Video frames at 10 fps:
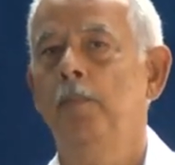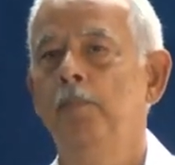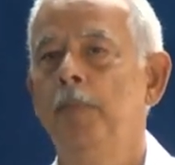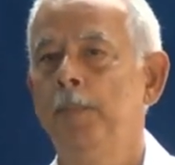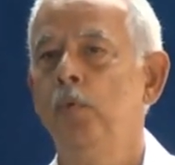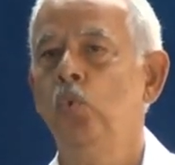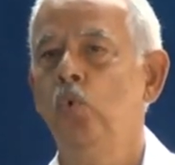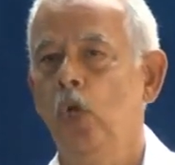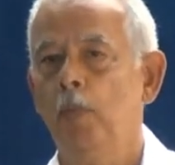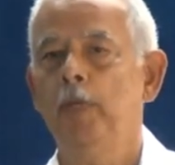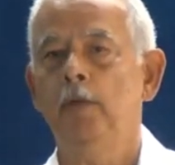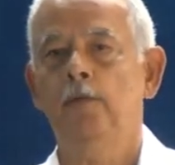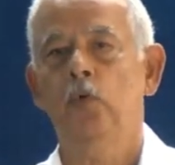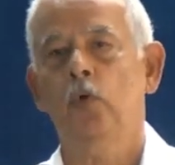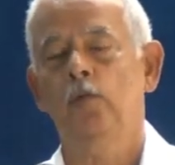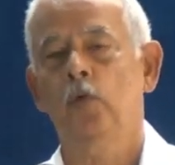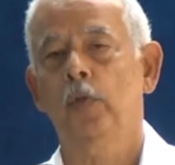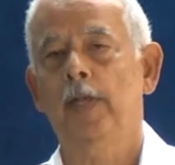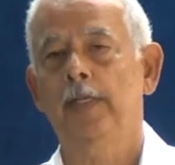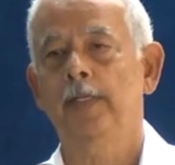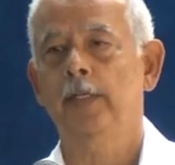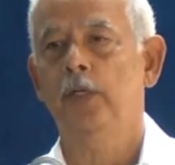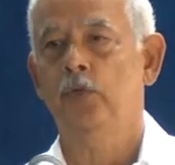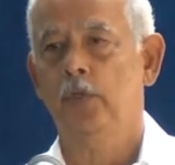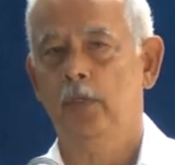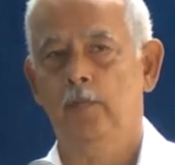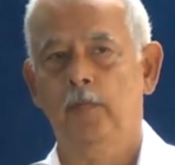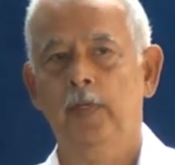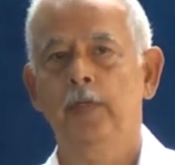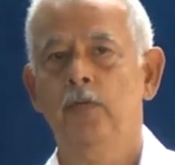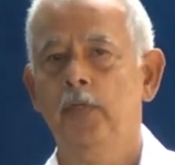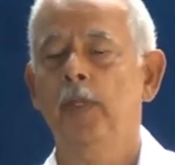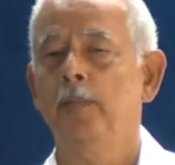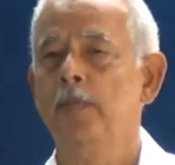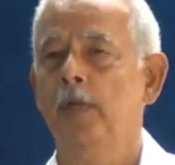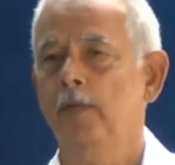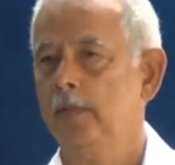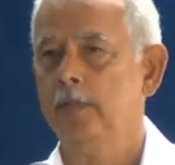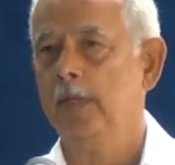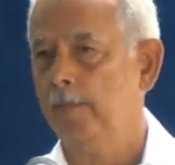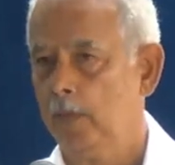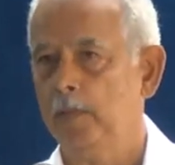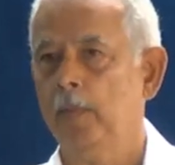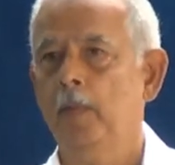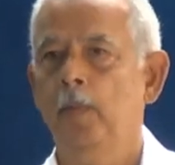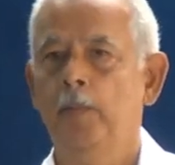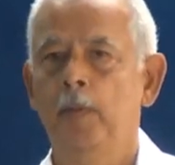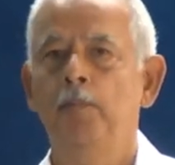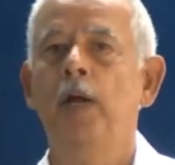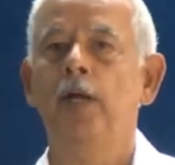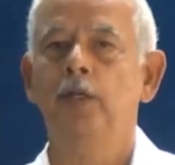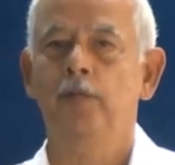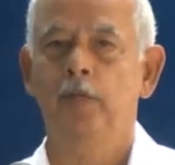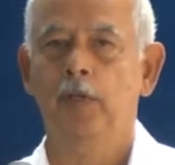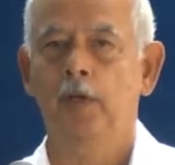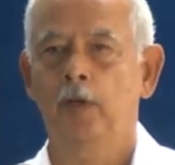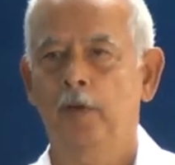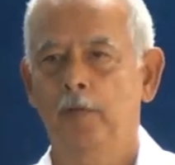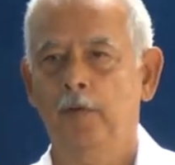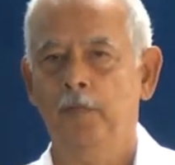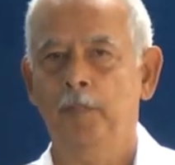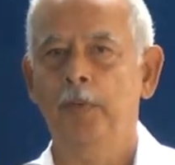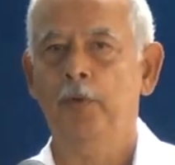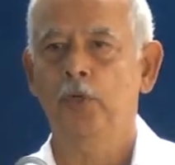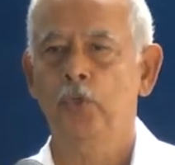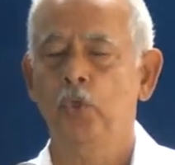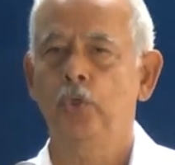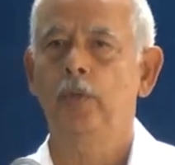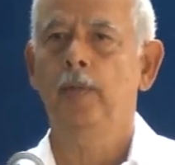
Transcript: people who lobbied for that initiative can see themselves as having been part of the parenthood.